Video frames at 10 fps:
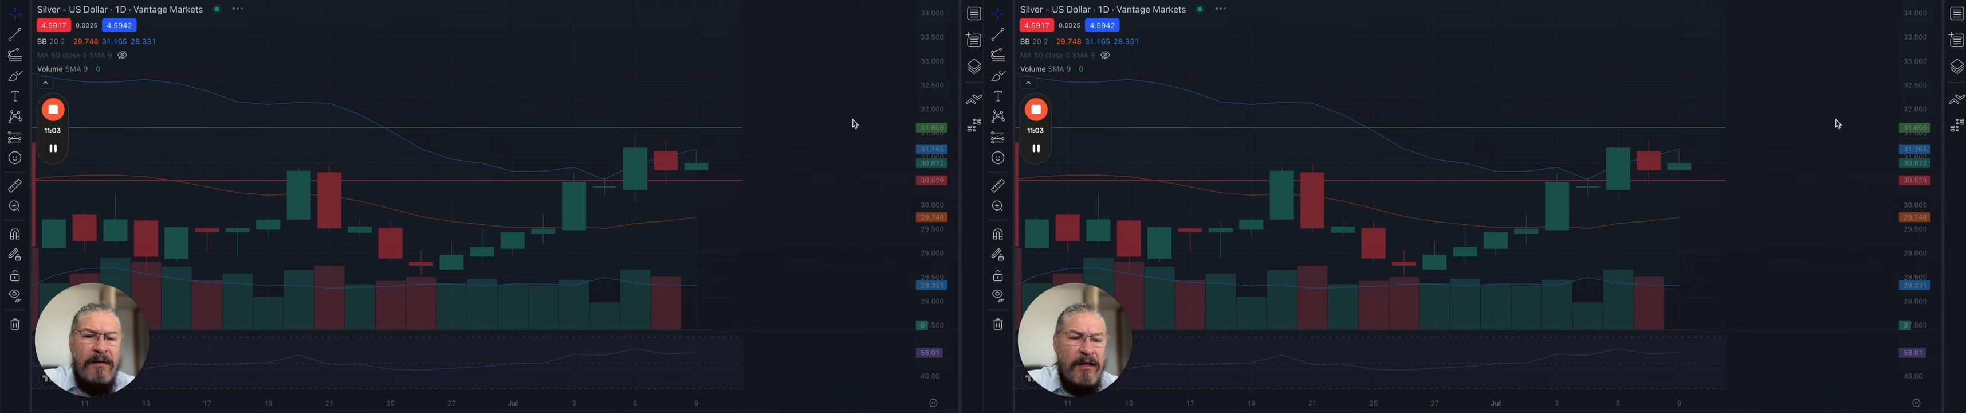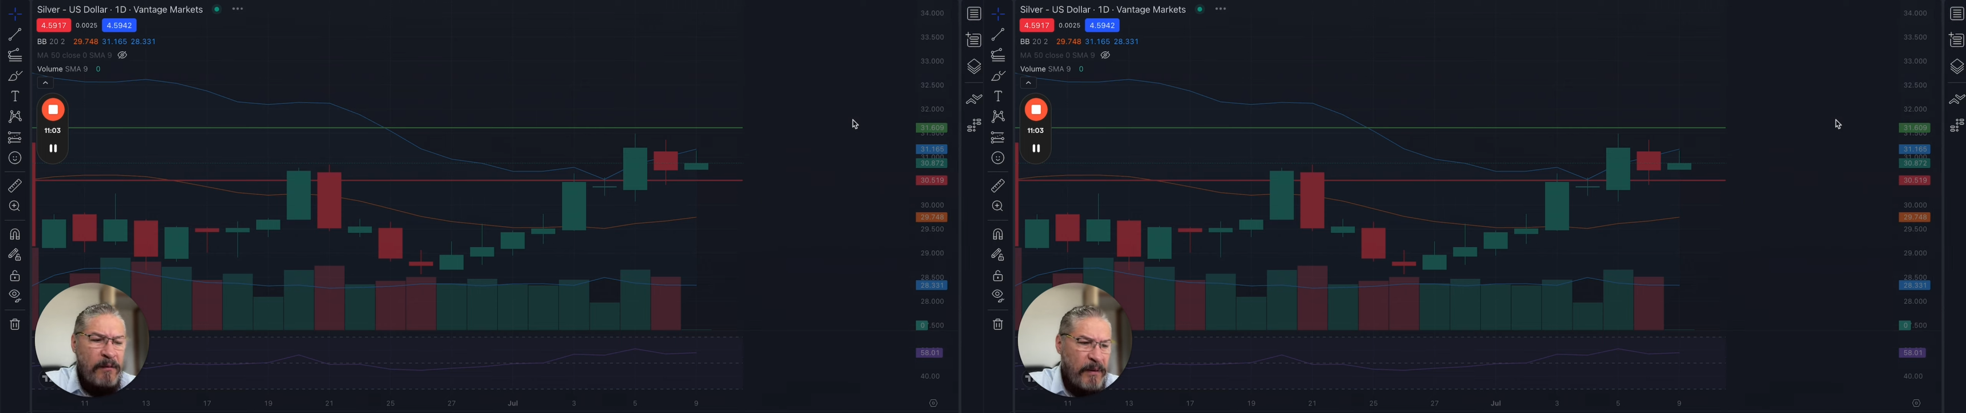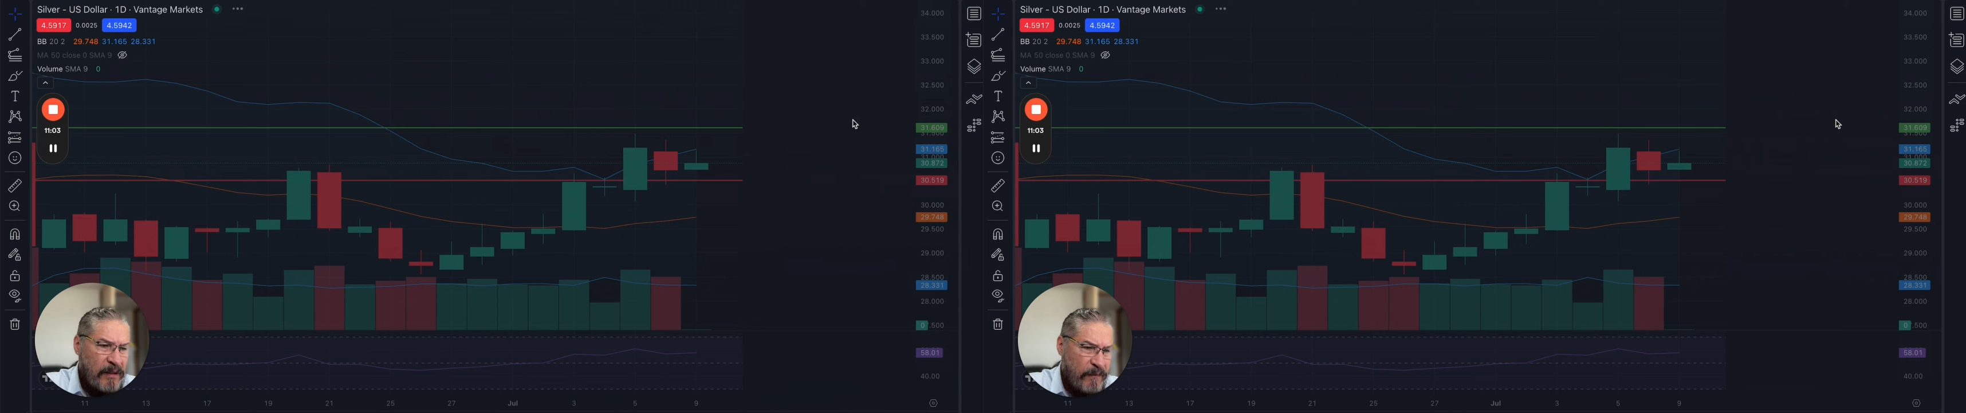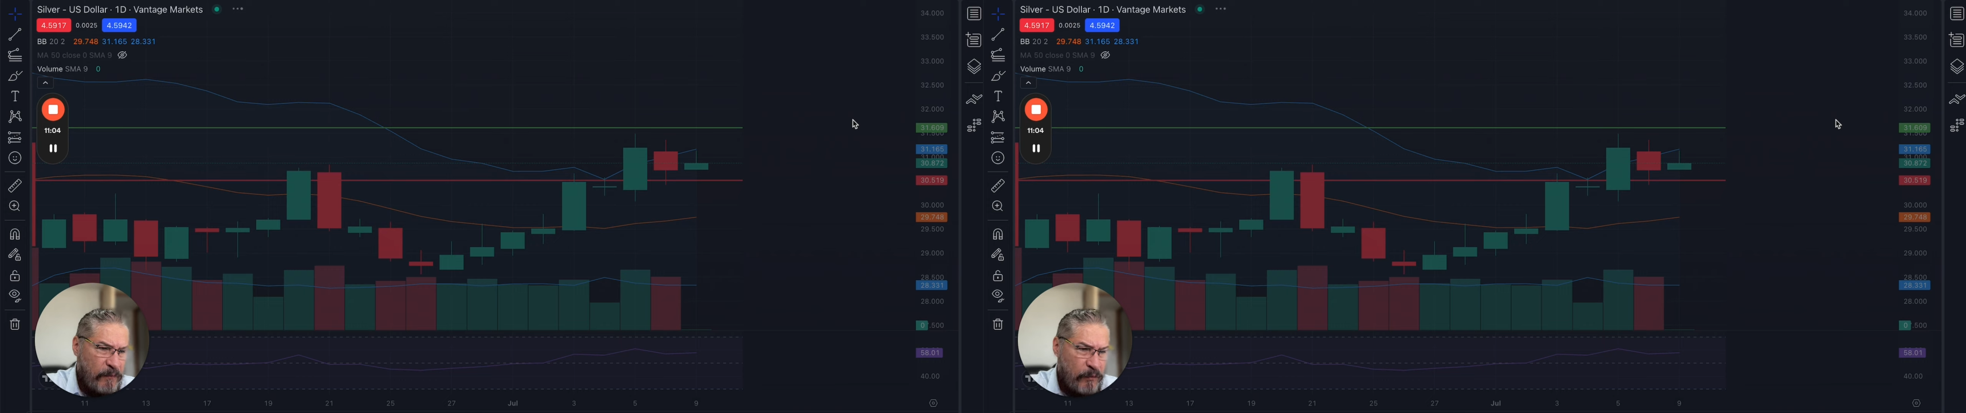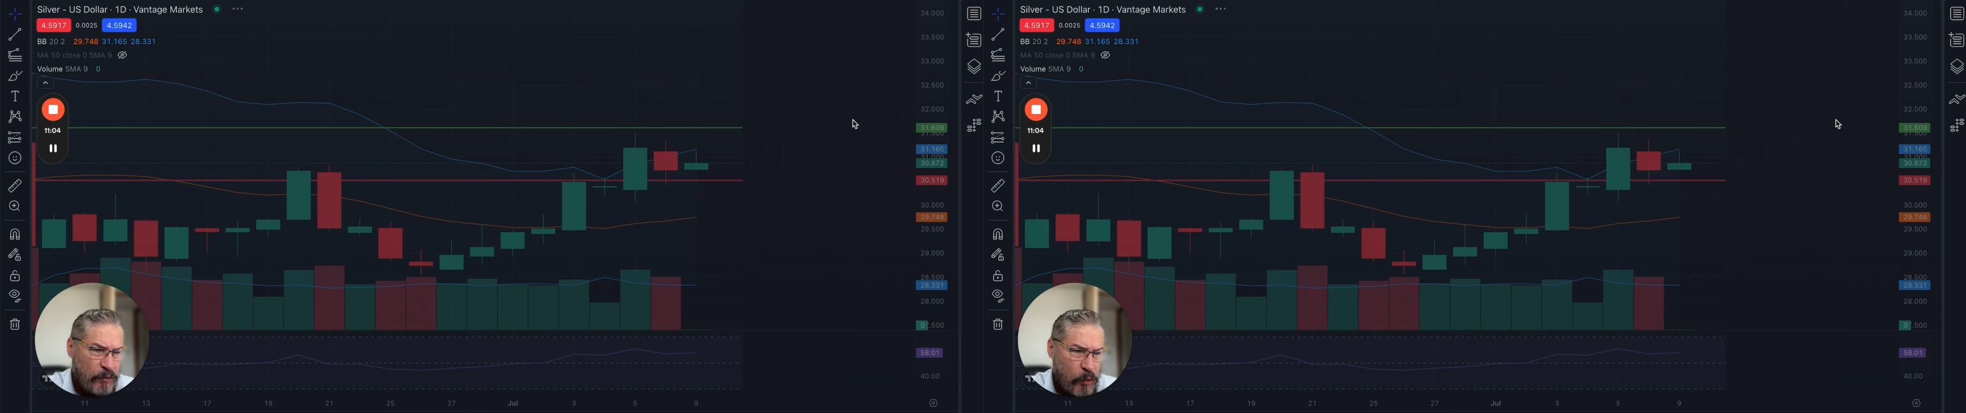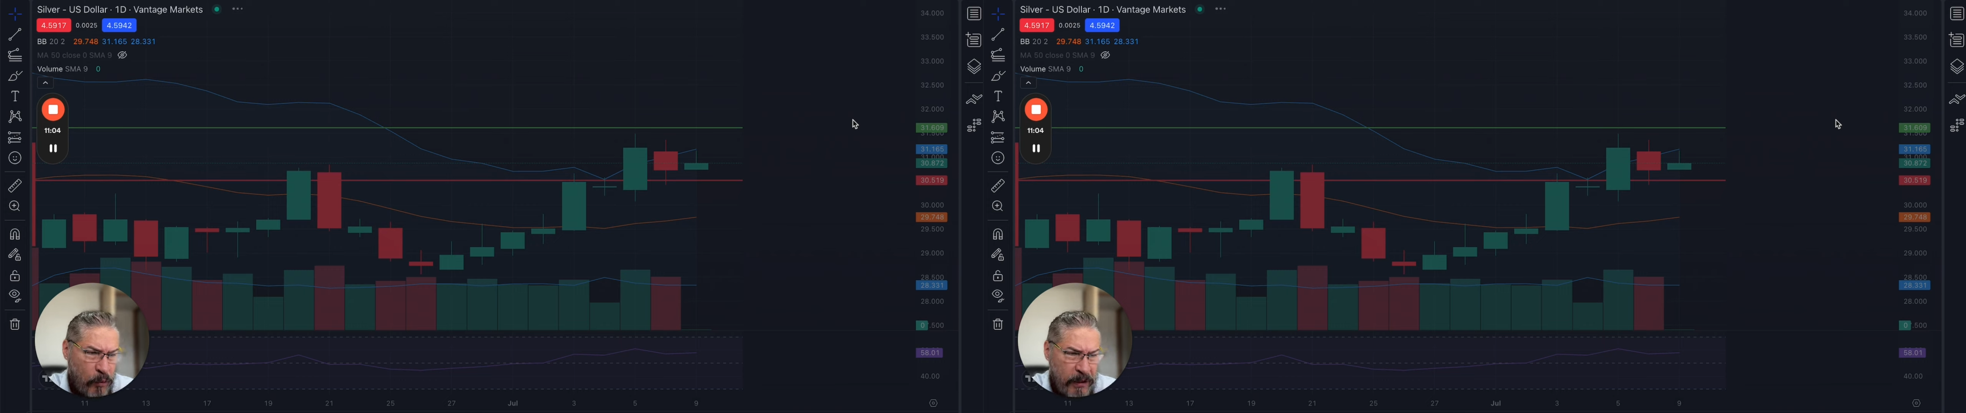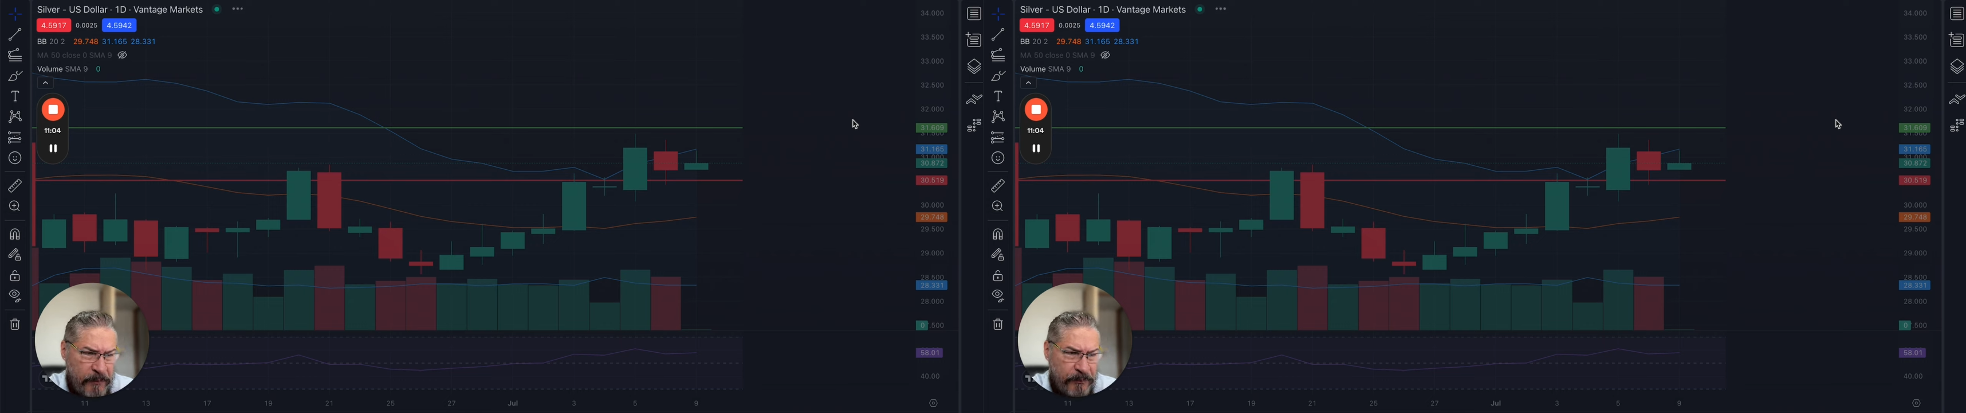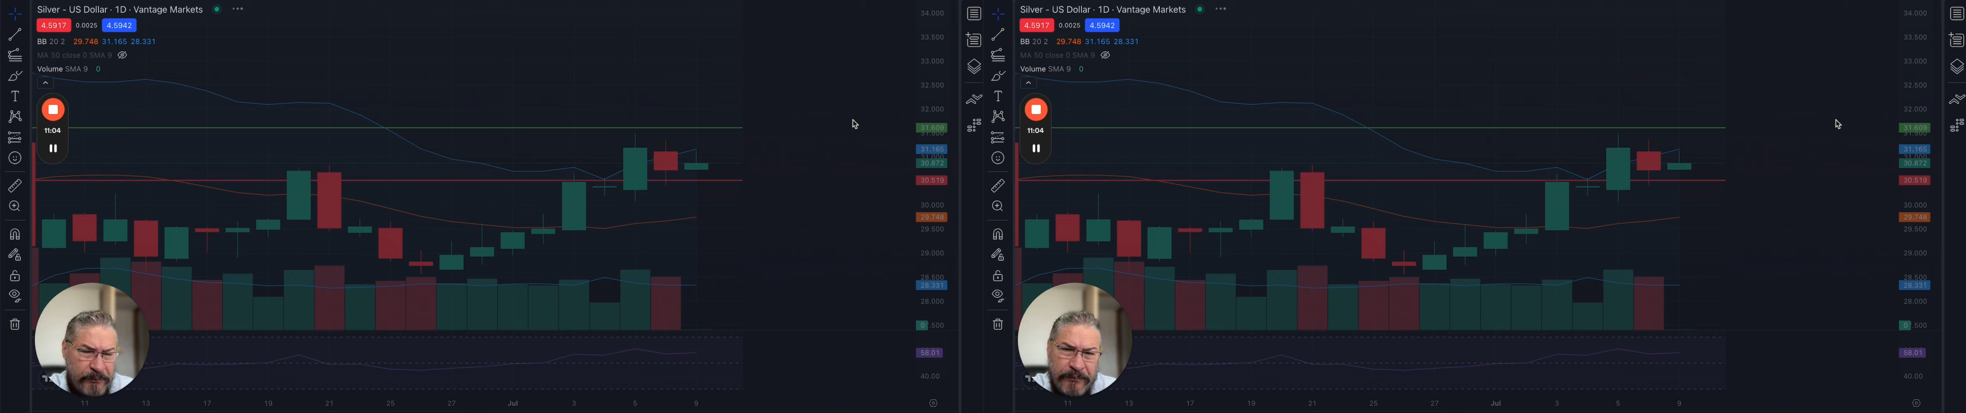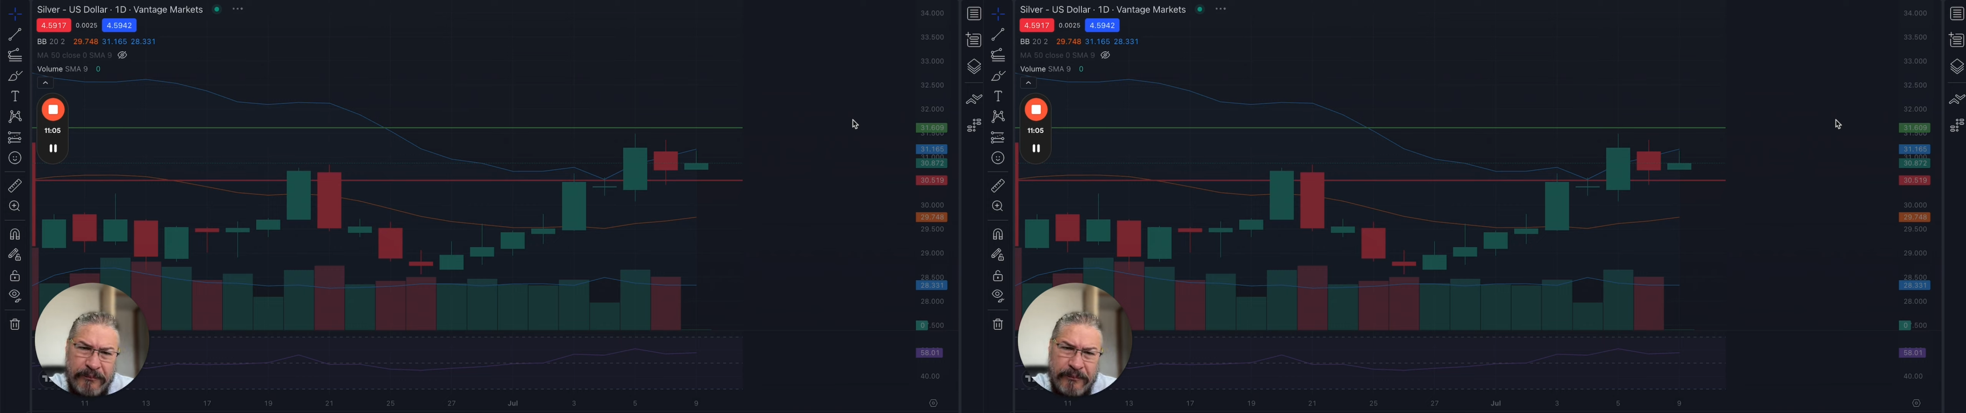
a little bit different of a story.